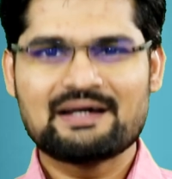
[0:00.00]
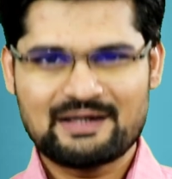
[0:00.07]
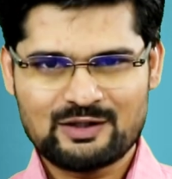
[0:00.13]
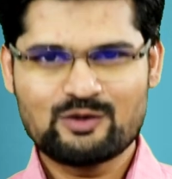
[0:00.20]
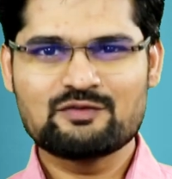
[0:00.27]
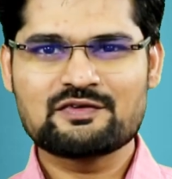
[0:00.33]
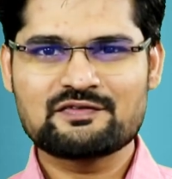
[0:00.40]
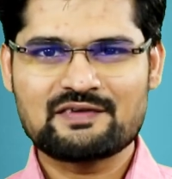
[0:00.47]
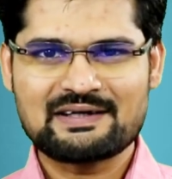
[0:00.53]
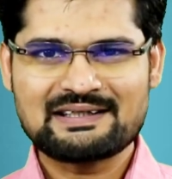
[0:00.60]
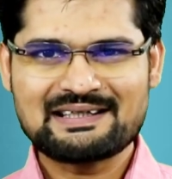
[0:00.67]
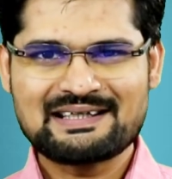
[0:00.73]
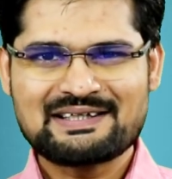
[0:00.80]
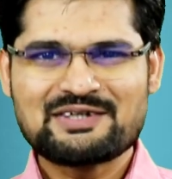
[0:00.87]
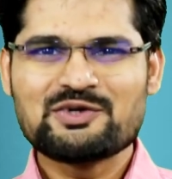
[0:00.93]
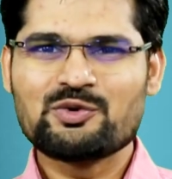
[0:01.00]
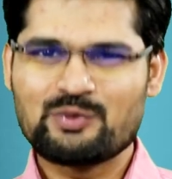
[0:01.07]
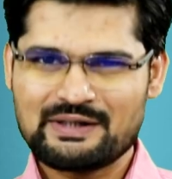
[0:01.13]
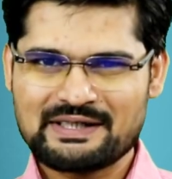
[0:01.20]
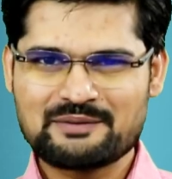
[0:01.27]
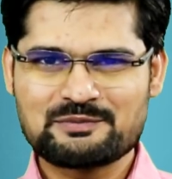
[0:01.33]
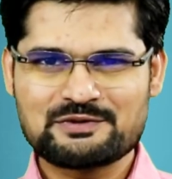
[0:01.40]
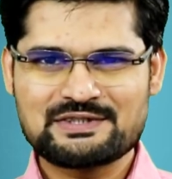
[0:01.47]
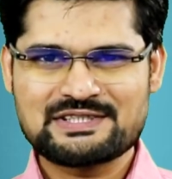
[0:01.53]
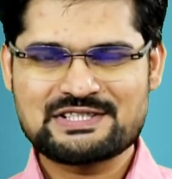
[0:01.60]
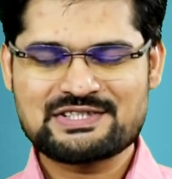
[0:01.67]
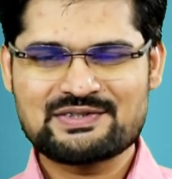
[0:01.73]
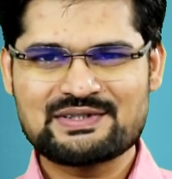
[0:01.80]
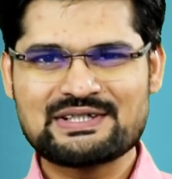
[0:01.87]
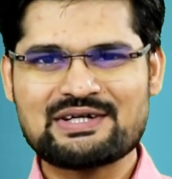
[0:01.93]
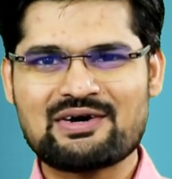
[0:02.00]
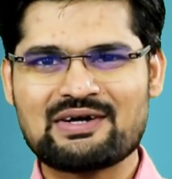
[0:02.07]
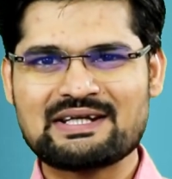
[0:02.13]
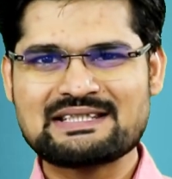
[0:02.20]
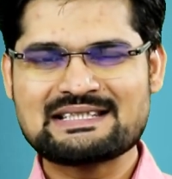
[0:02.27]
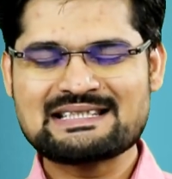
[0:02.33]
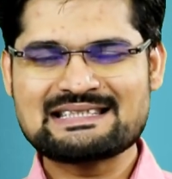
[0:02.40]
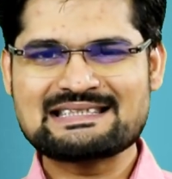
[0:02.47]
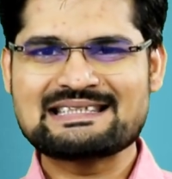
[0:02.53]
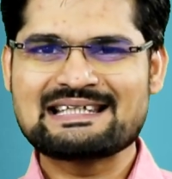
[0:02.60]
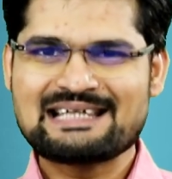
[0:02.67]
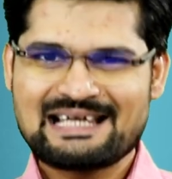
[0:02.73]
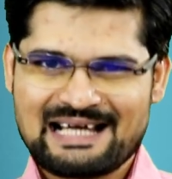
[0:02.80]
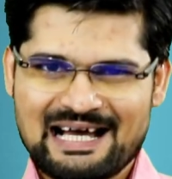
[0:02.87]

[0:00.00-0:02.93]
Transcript: Hello everyone, welcome to the Geoecologist.